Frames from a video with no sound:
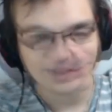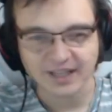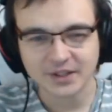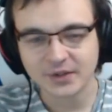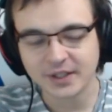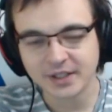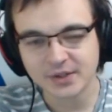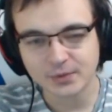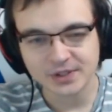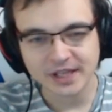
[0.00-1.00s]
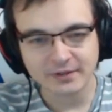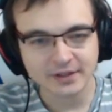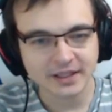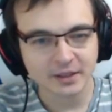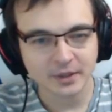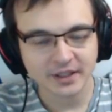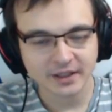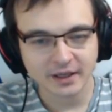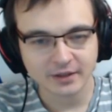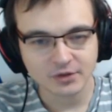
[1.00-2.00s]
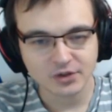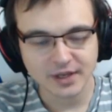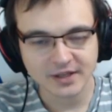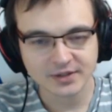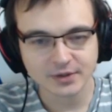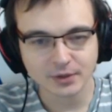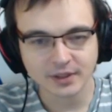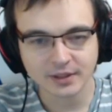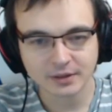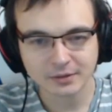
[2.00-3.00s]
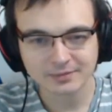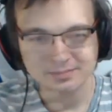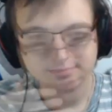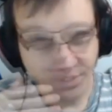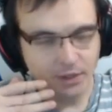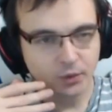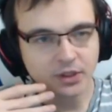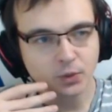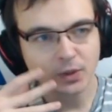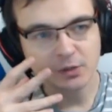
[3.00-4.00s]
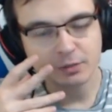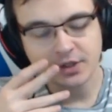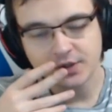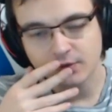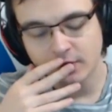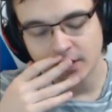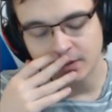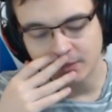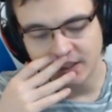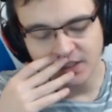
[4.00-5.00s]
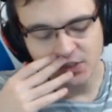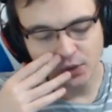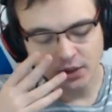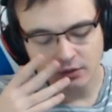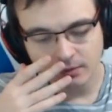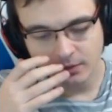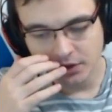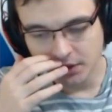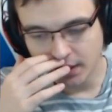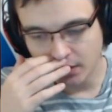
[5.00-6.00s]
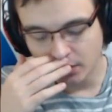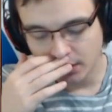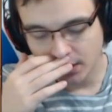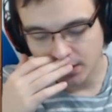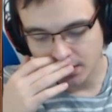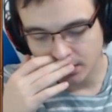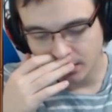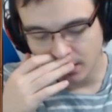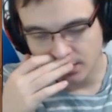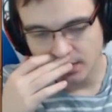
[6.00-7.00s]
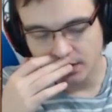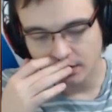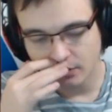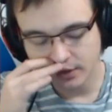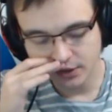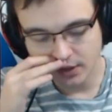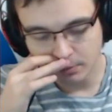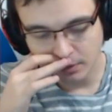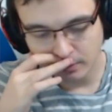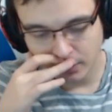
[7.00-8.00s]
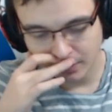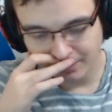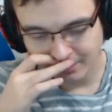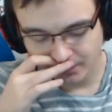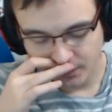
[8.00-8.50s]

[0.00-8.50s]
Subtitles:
I don't think it's worth having 9 mana card which does so little. Say you run Quest Priest, right? I guess you can rely on getting cards like Rotten Apple Bomb.